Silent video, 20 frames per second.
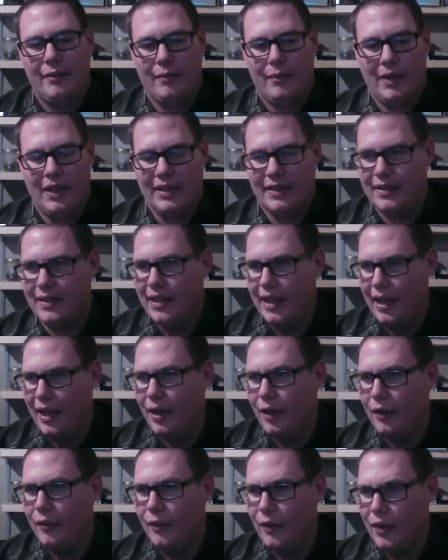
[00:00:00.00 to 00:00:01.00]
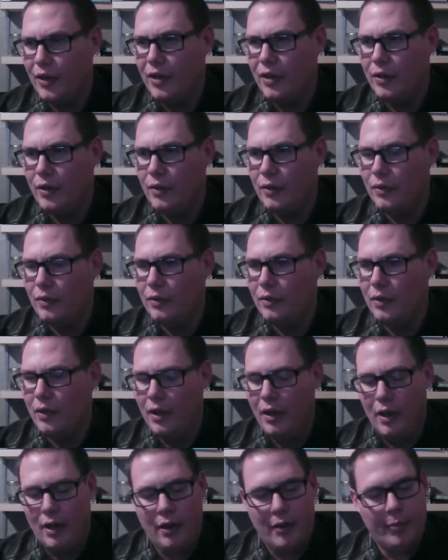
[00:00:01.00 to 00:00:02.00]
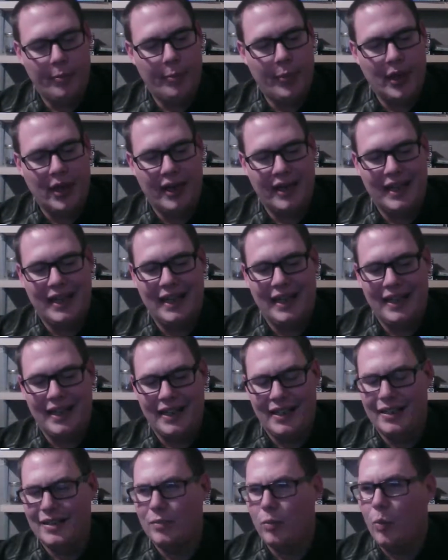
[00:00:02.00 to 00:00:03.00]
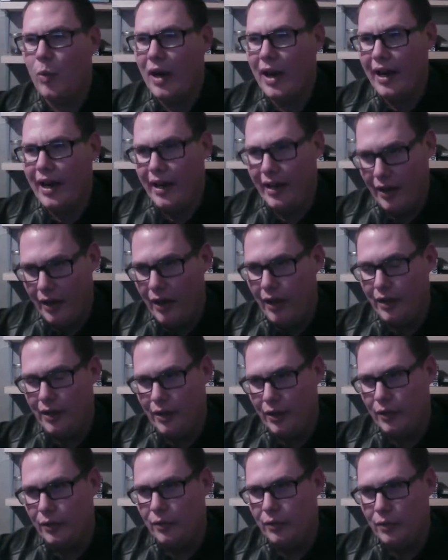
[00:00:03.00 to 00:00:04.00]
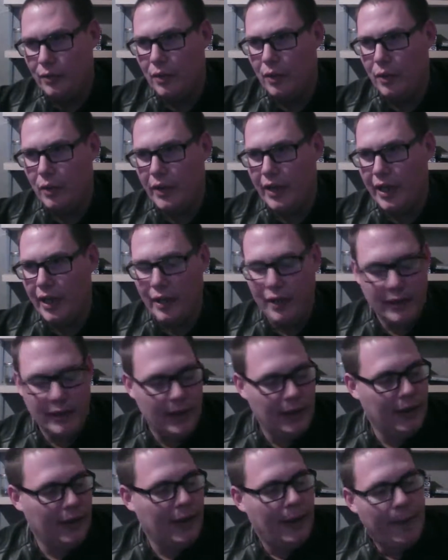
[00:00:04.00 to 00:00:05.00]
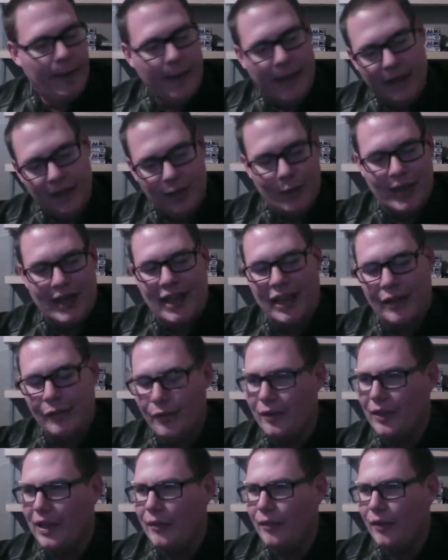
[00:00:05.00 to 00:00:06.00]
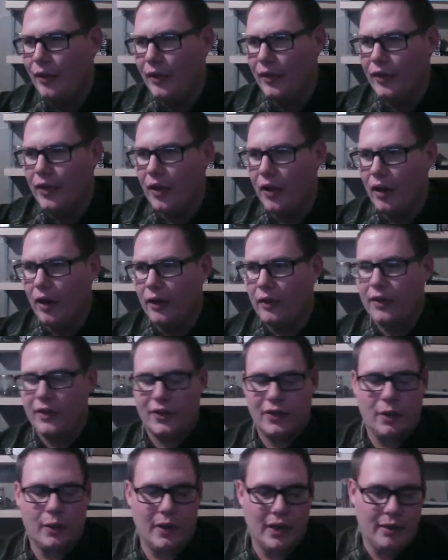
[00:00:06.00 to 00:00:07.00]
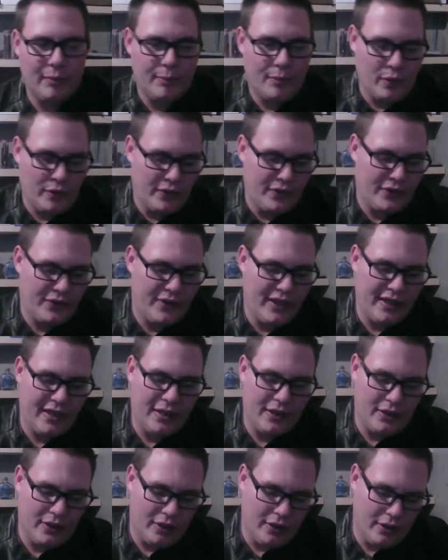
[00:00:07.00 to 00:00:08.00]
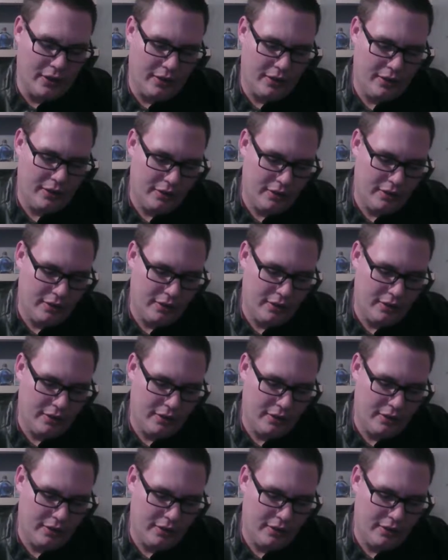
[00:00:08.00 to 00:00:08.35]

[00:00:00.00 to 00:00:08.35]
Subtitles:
is there for you, but it is weighing on you. Okay. That's what we have for that first card. Let's go ahead and pull the second card